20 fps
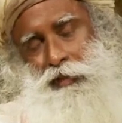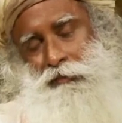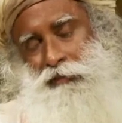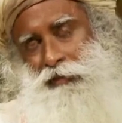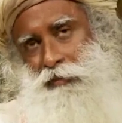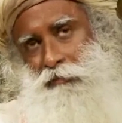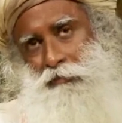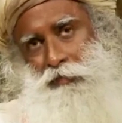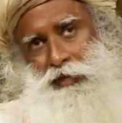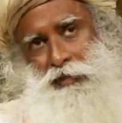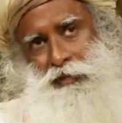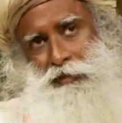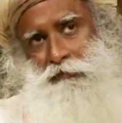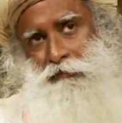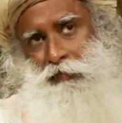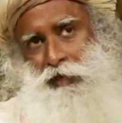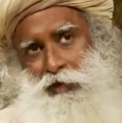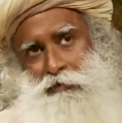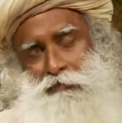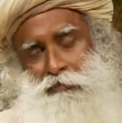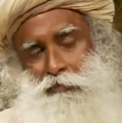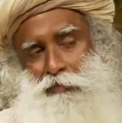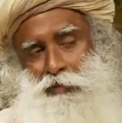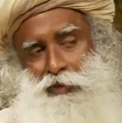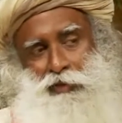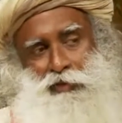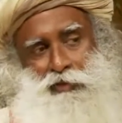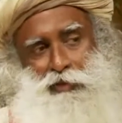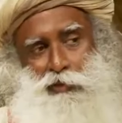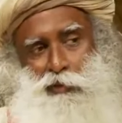I was amazed why
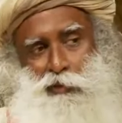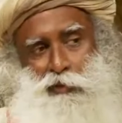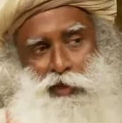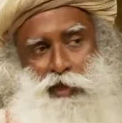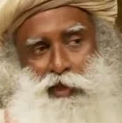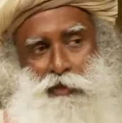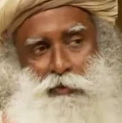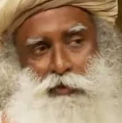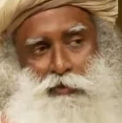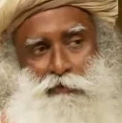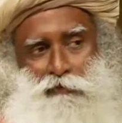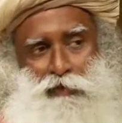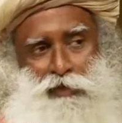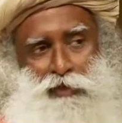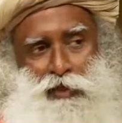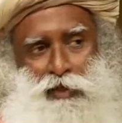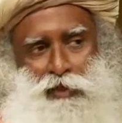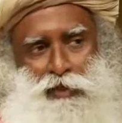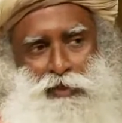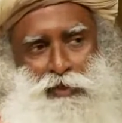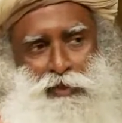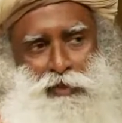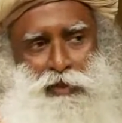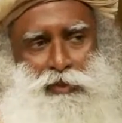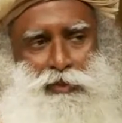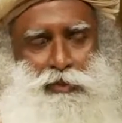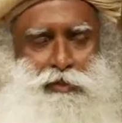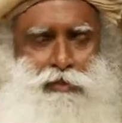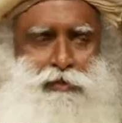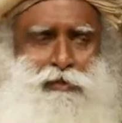everybody is gloating about we are the youngest
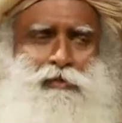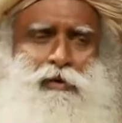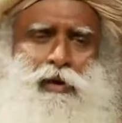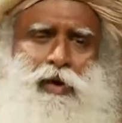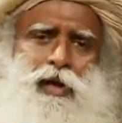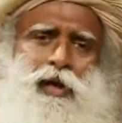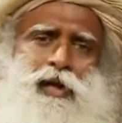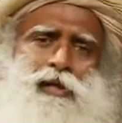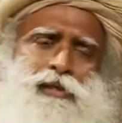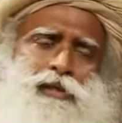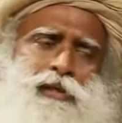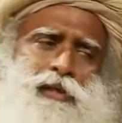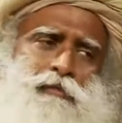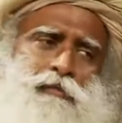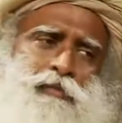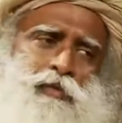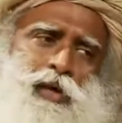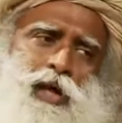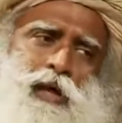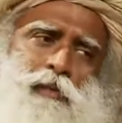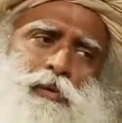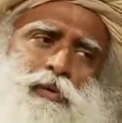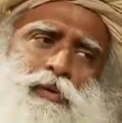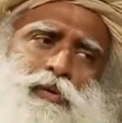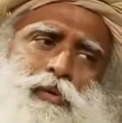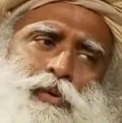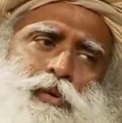nation. So I asked them, "What happened to the